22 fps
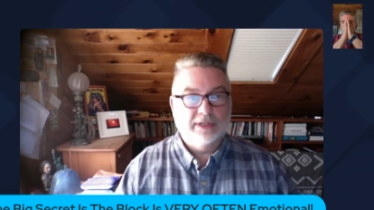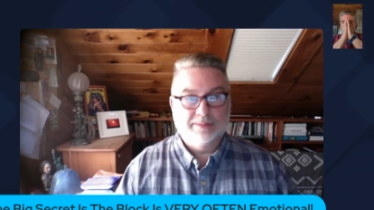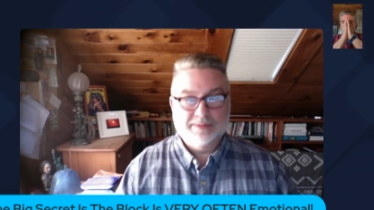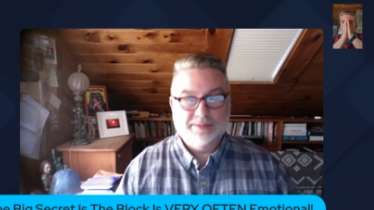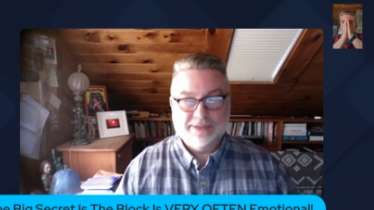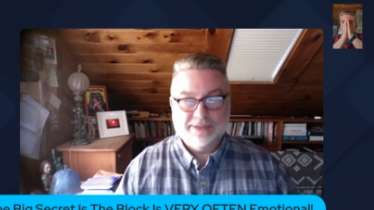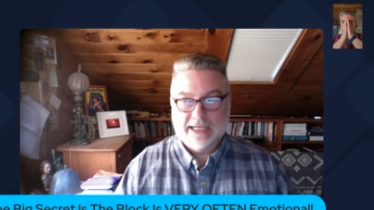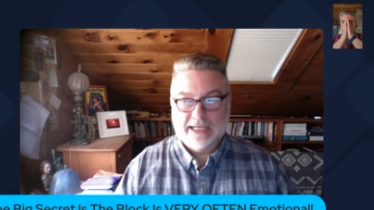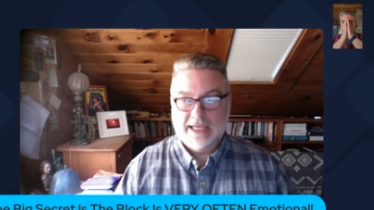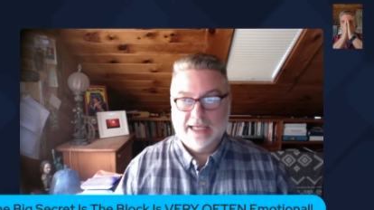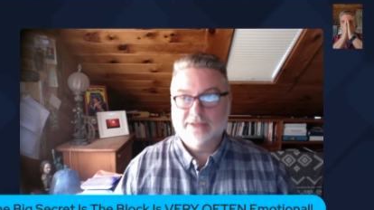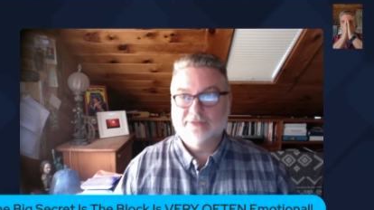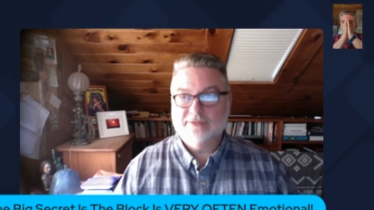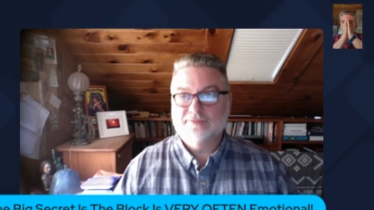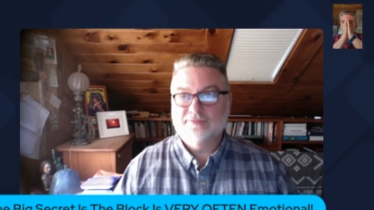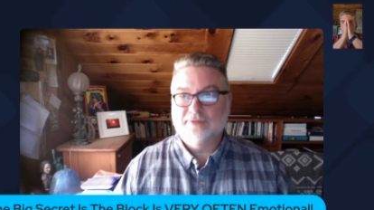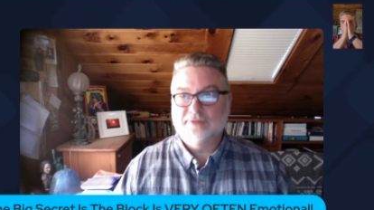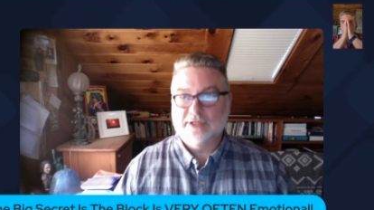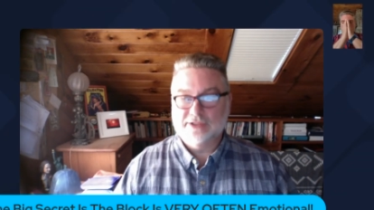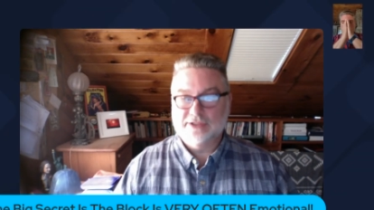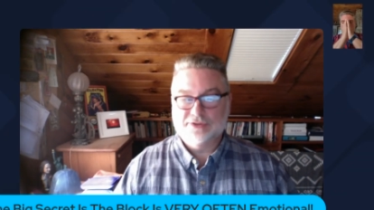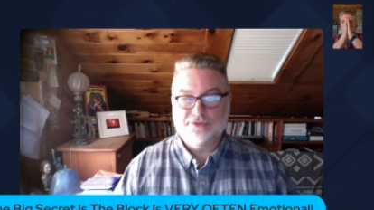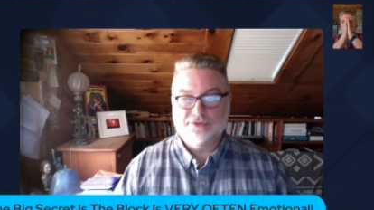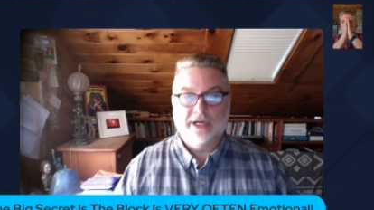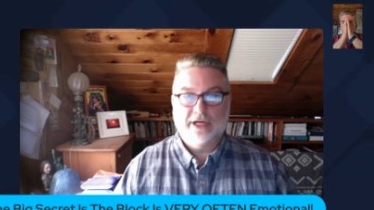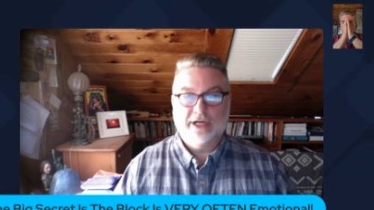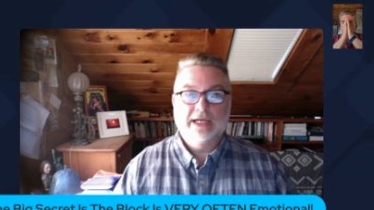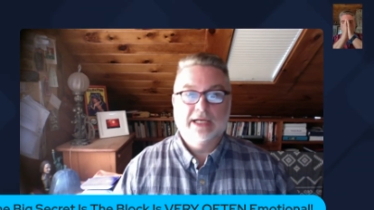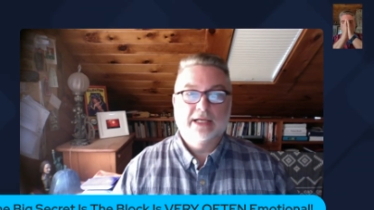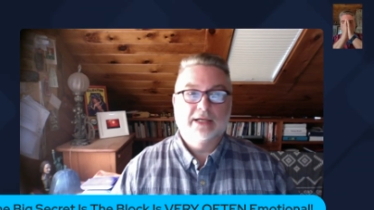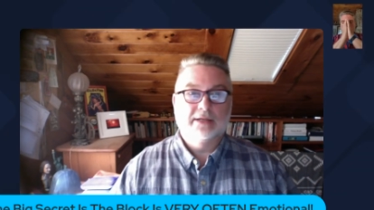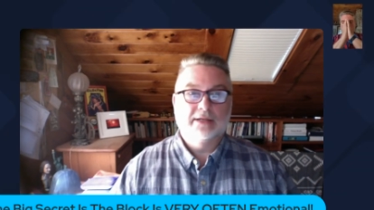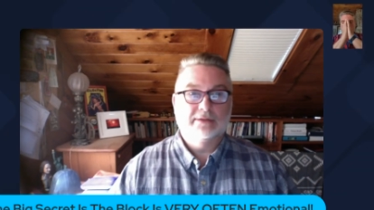upset,
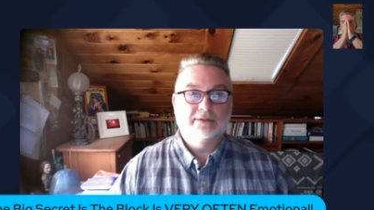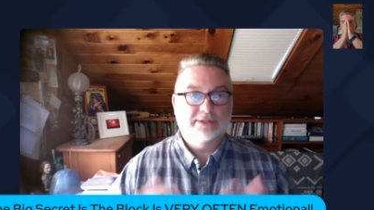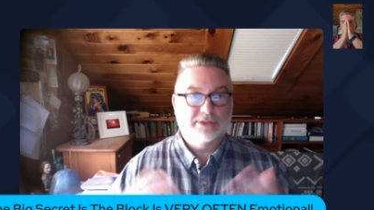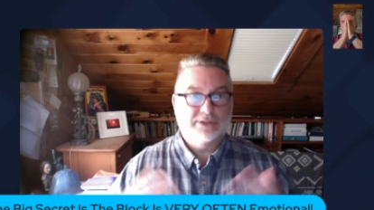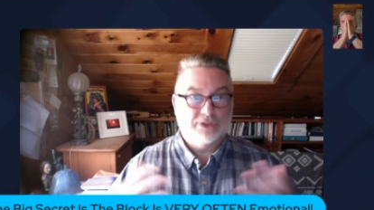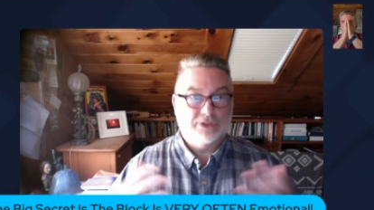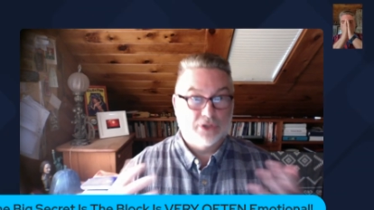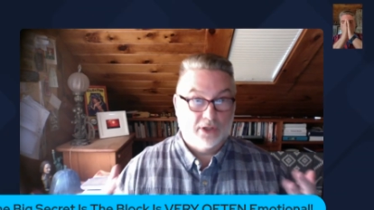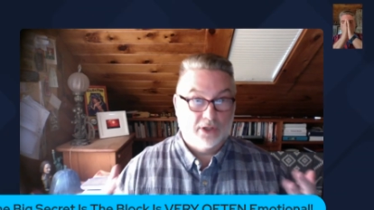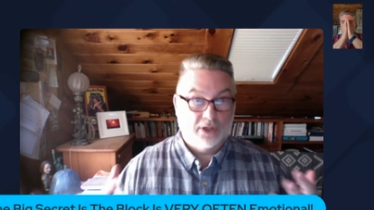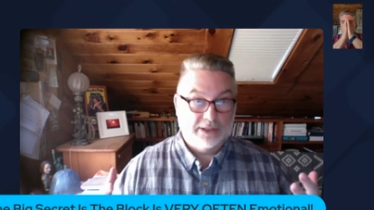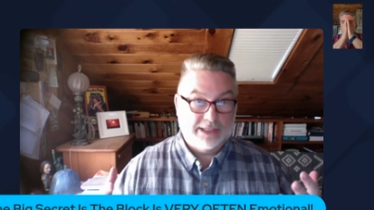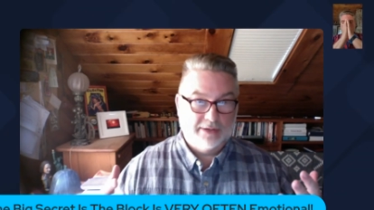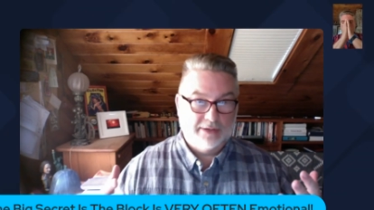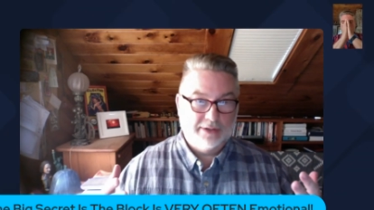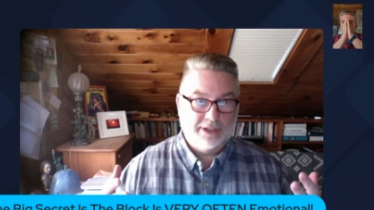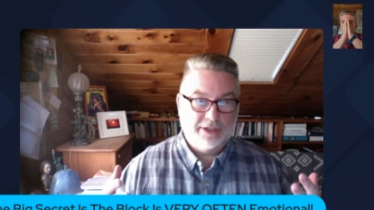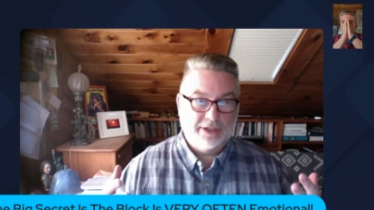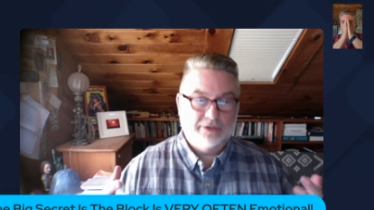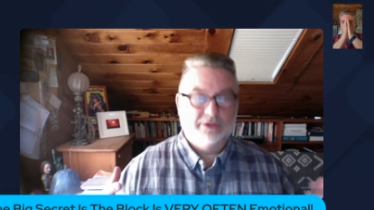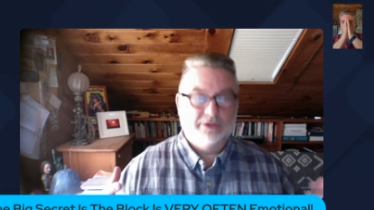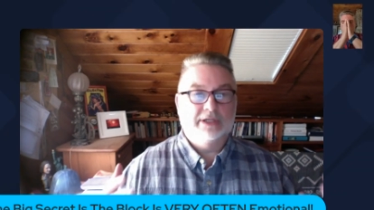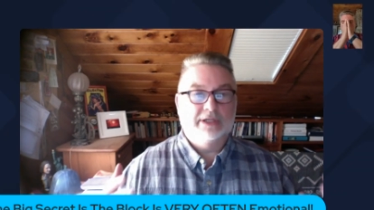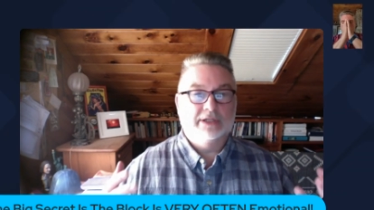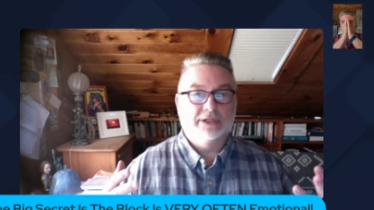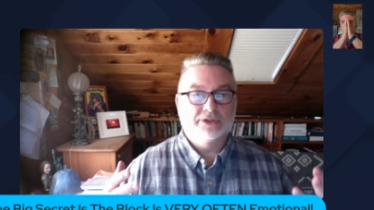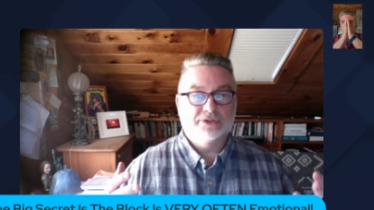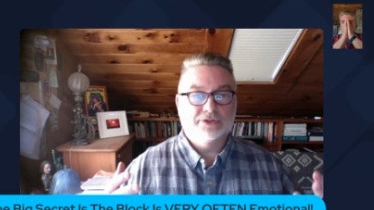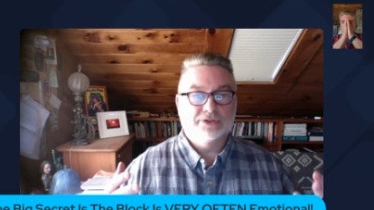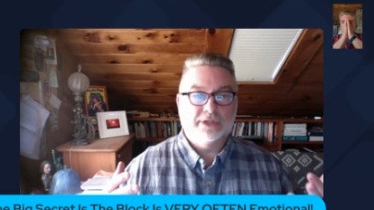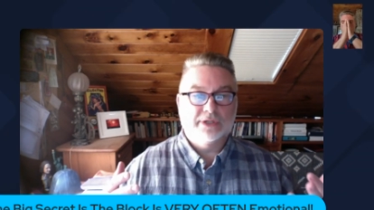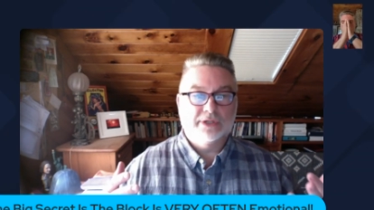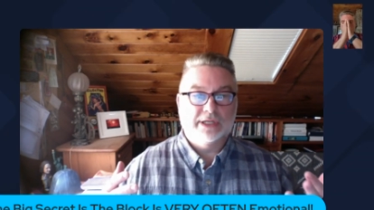frustrated, stalled out in your
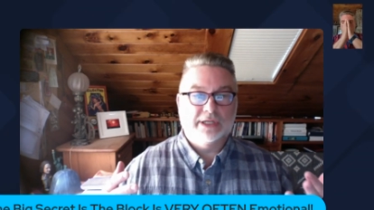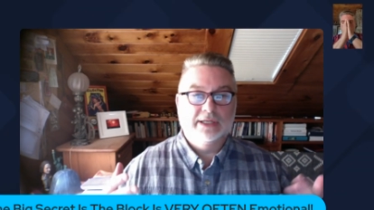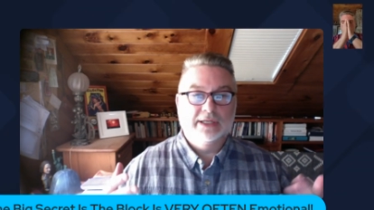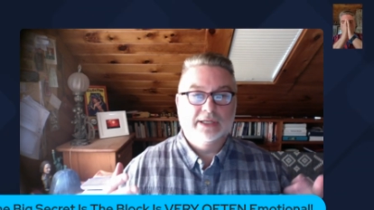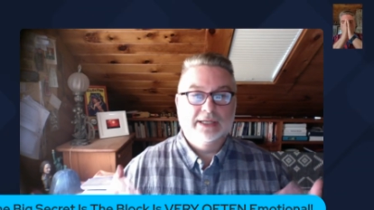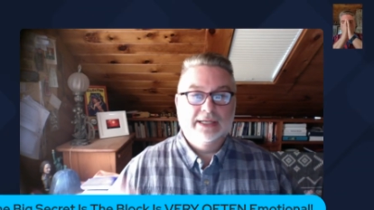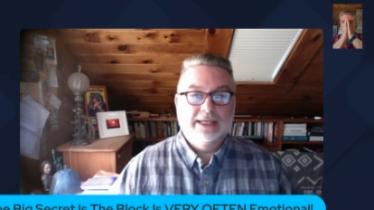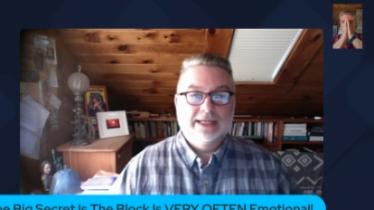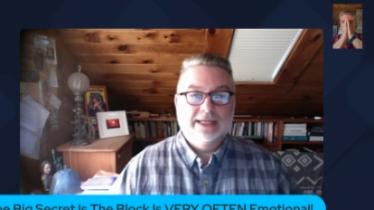healing journey